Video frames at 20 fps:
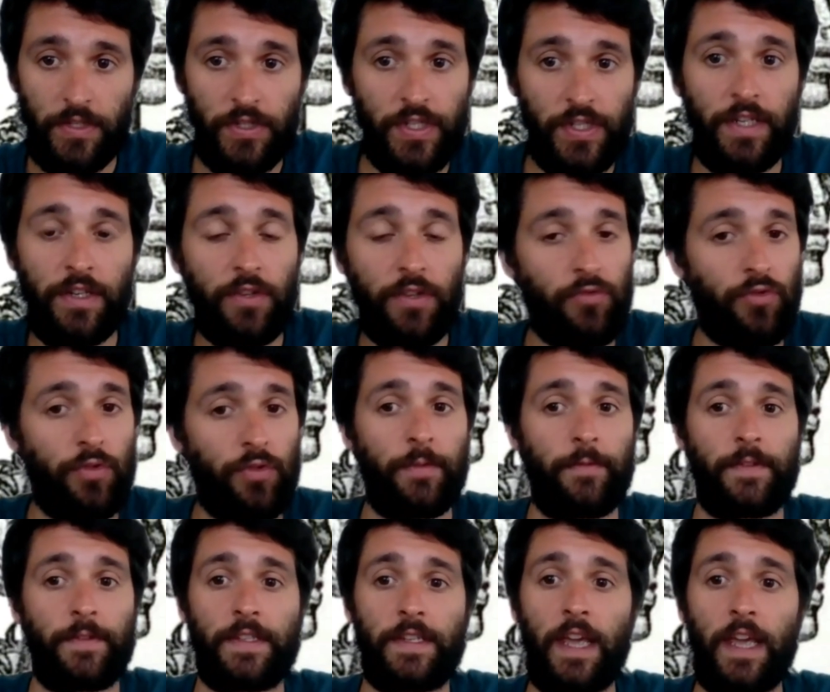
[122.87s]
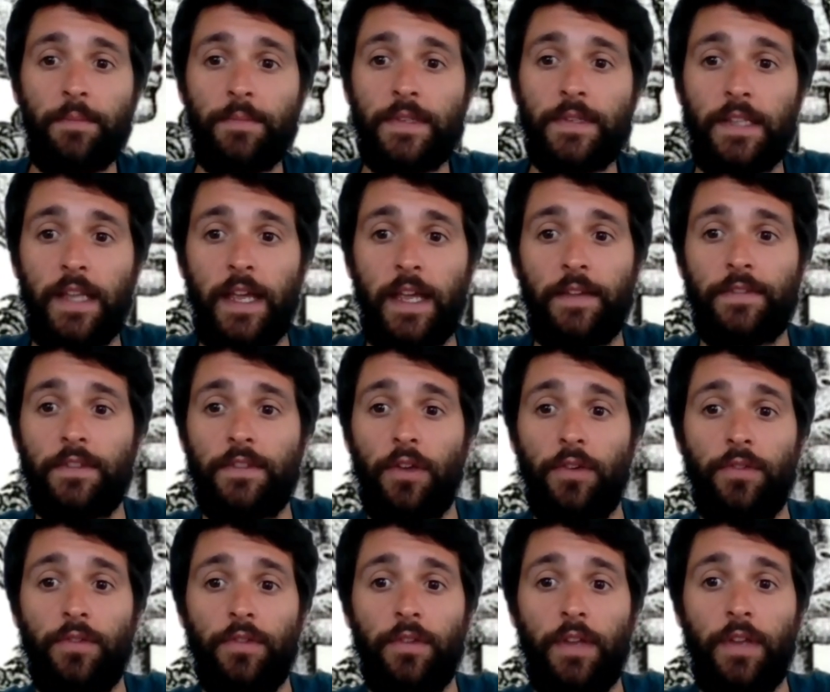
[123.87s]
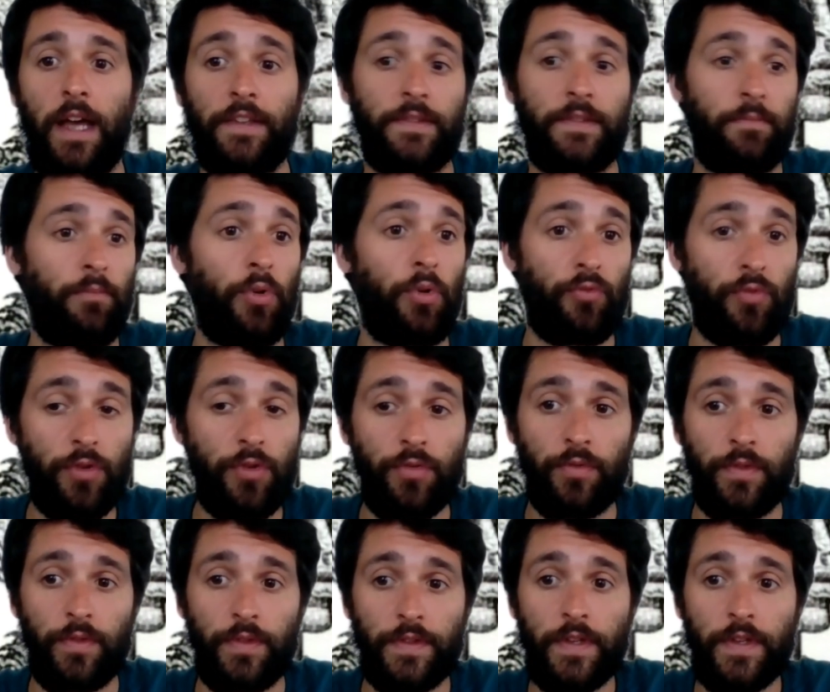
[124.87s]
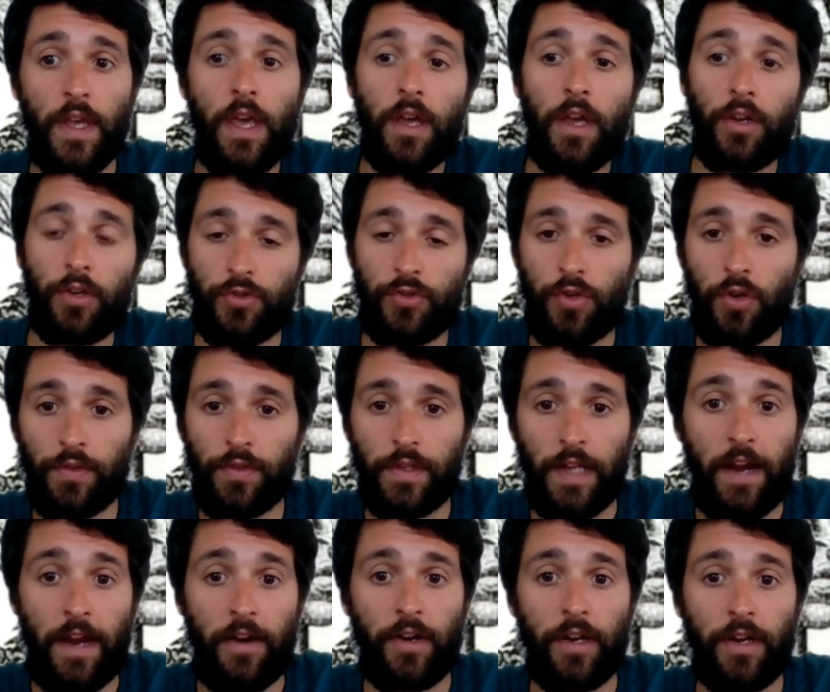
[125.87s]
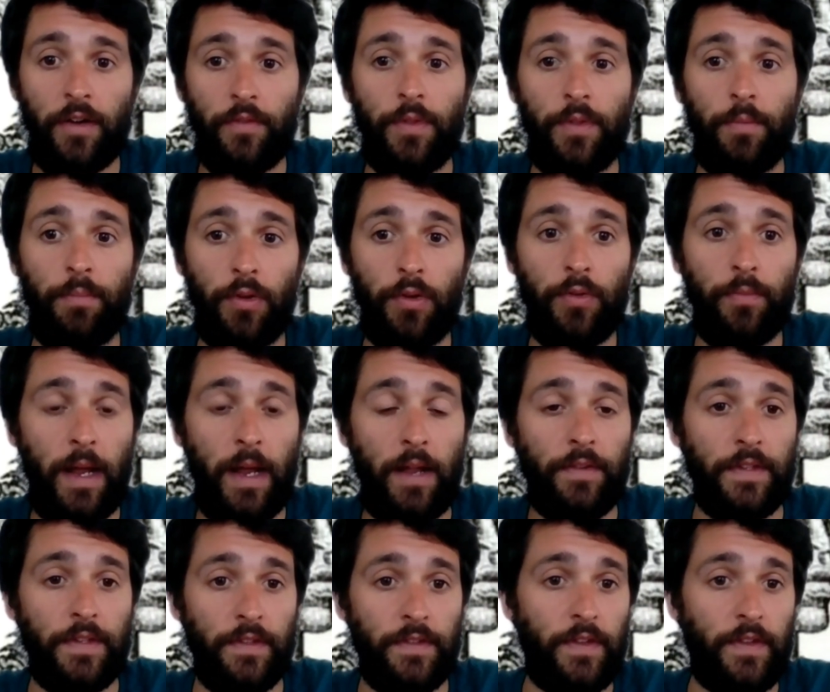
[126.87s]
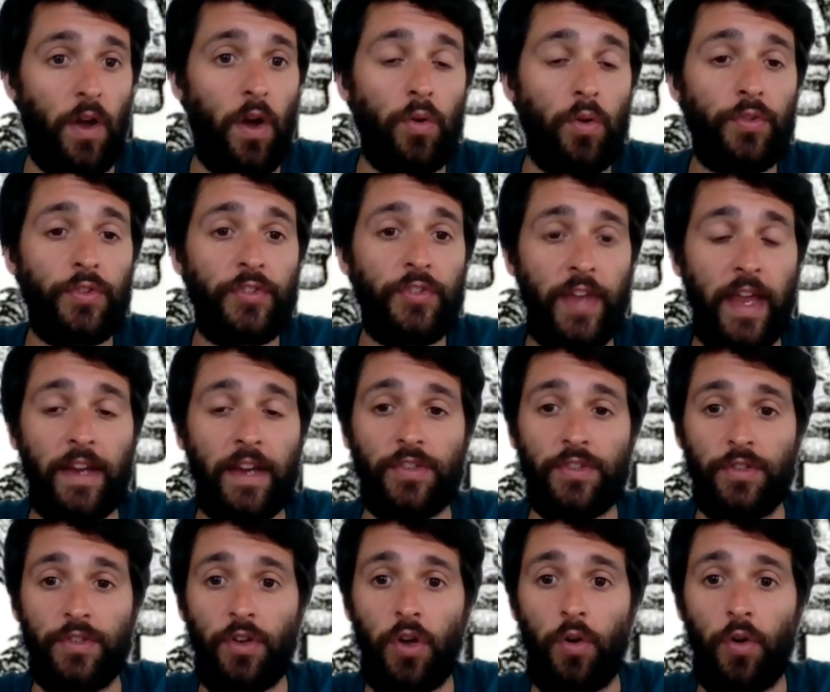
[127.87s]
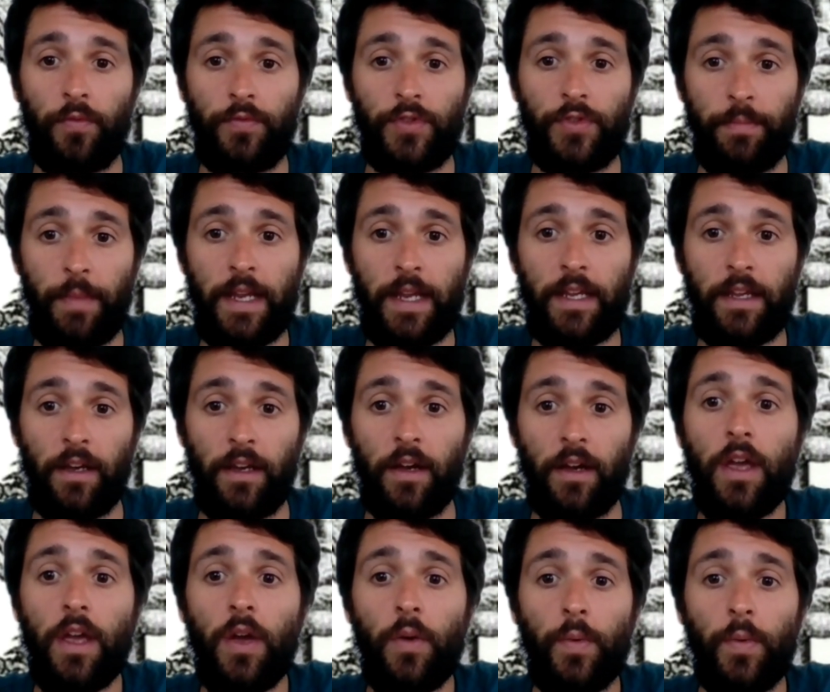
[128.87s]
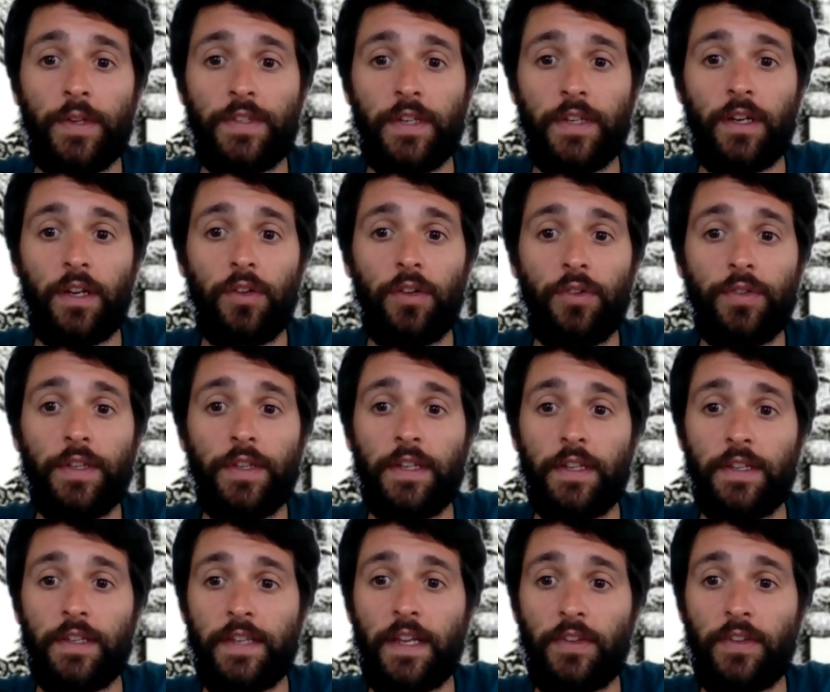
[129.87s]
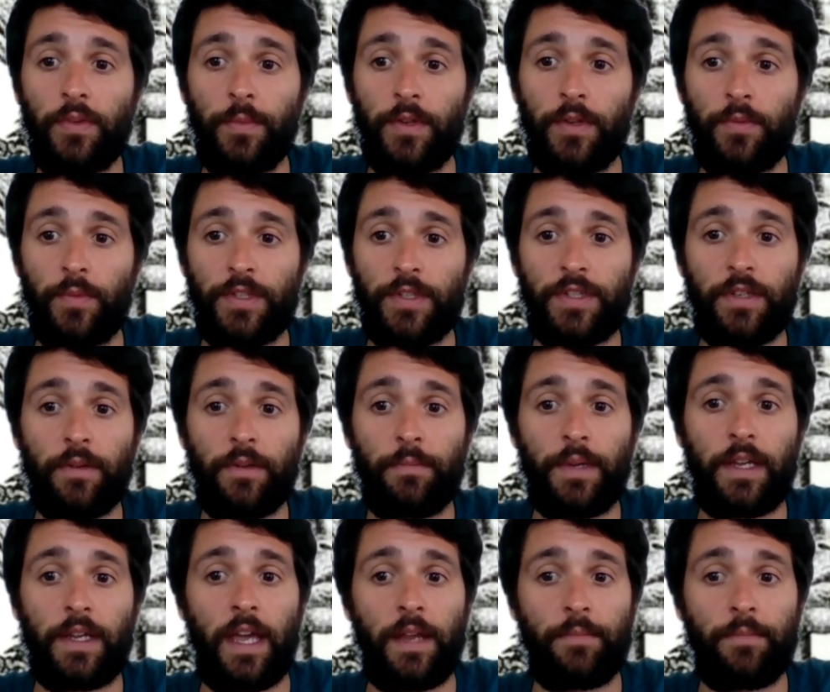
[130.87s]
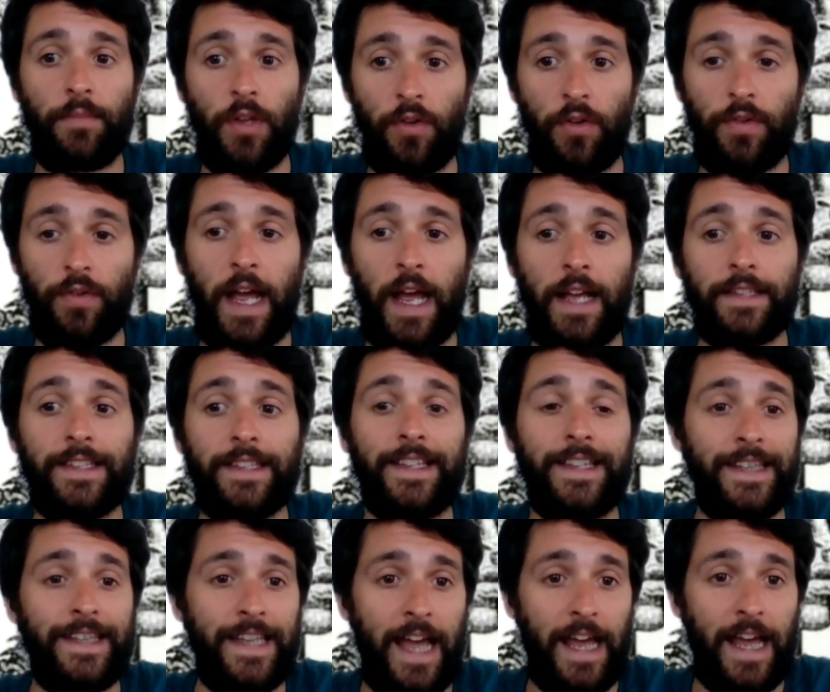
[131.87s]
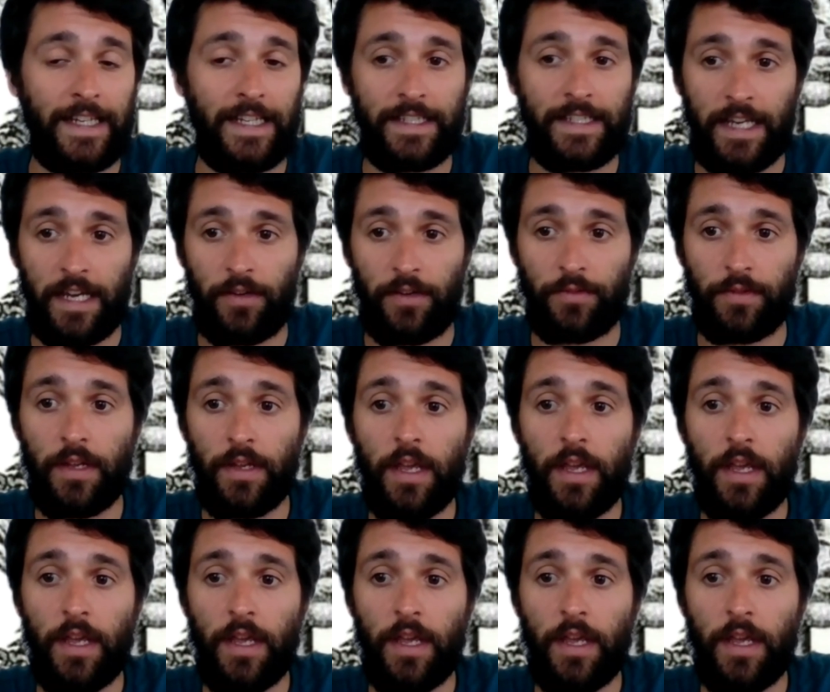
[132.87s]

she and a group of escaped slaves known as Maroons controlled an area of the Blue Mountains, a whole section of Jamaica, which included a settlement which became known as Nanny Town.